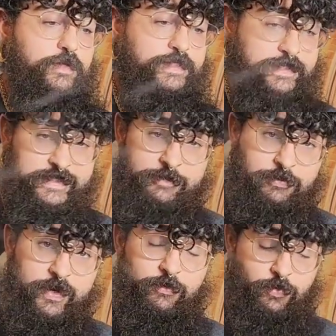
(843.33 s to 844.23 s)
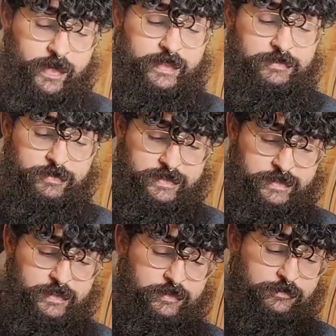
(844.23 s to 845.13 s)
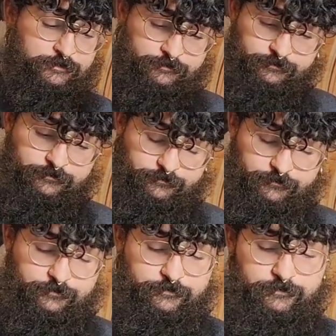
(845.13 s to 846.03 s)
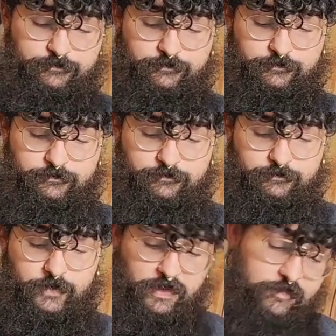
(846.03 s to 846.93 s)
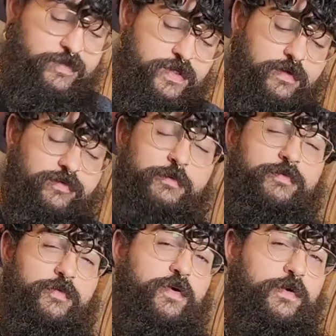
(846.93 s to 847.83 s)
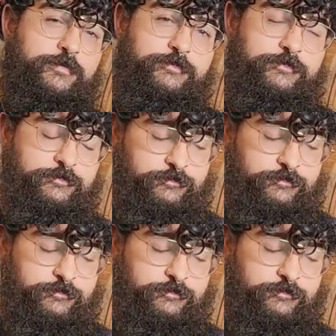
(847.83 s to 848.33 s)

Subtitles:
is to separate ways, but still love each other from afar.